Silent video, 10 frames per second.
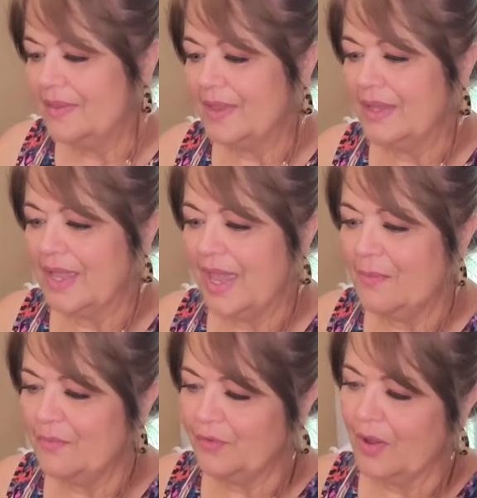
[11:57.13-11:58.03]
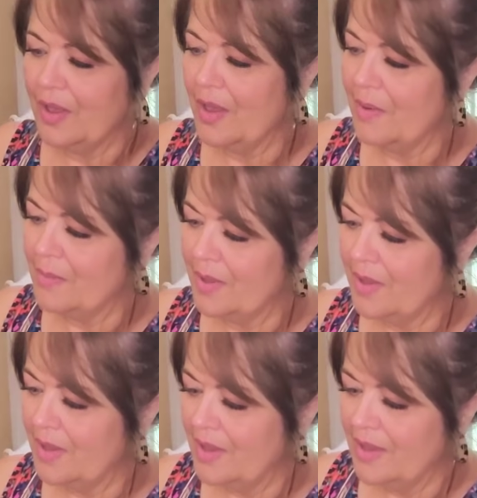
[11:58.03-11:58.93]
They came from,
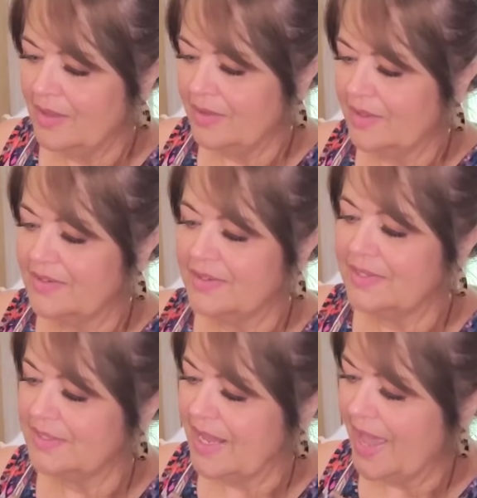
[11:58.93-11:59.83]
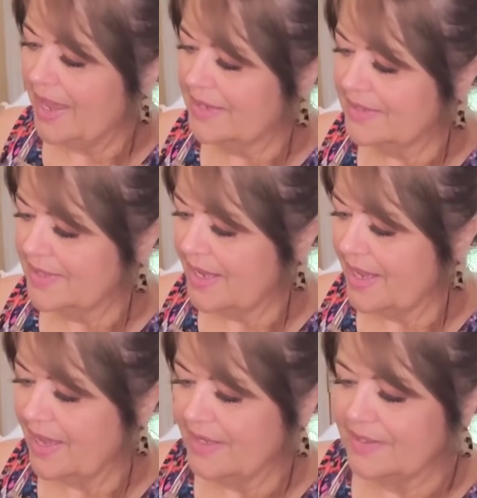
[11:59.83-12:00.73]
the tag
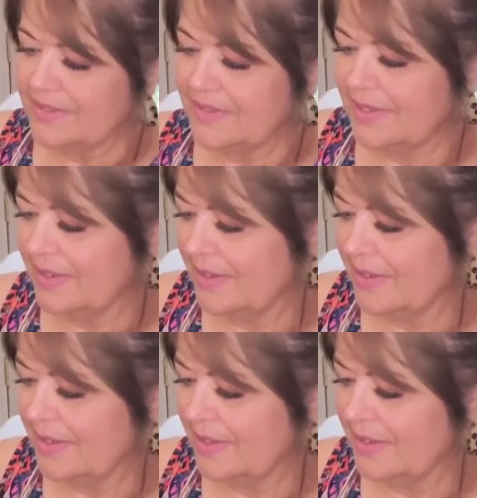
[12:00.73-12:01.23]
says,